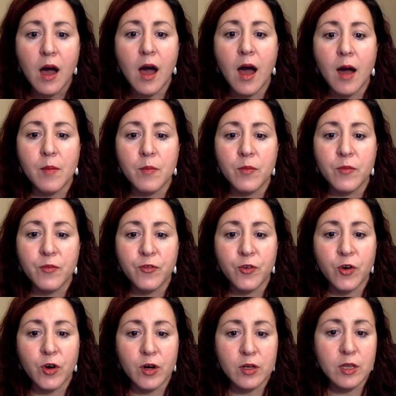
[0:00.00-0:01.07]

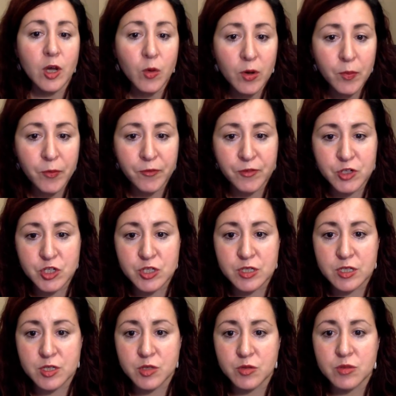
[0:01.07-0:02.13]
For lower
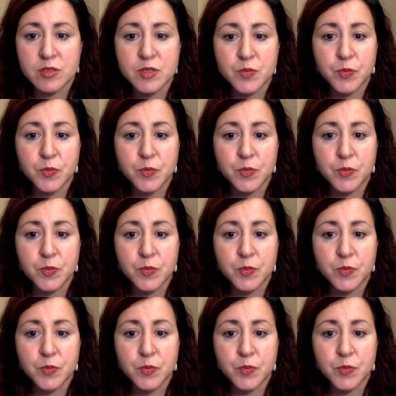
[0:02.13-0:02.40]
proficiency students,